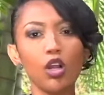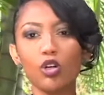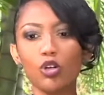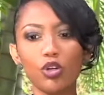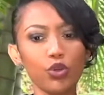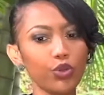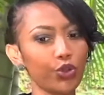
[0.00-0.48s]

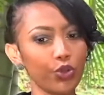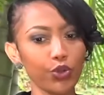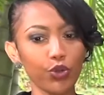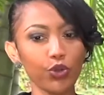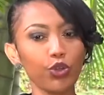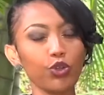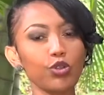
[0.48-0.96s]

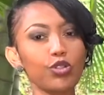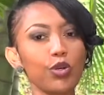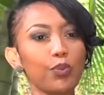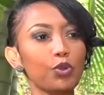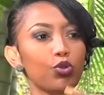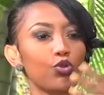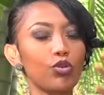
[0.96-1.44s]
No. You're
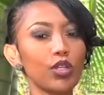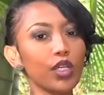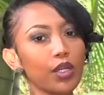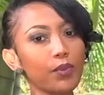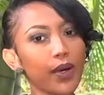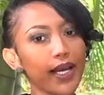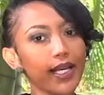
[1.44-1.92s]
supposed to
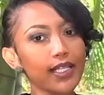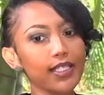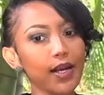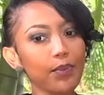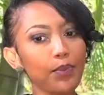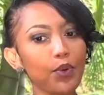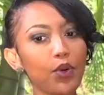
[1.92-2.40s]
lead by
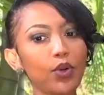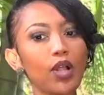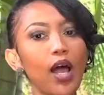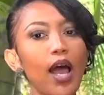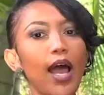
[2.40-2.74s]
example,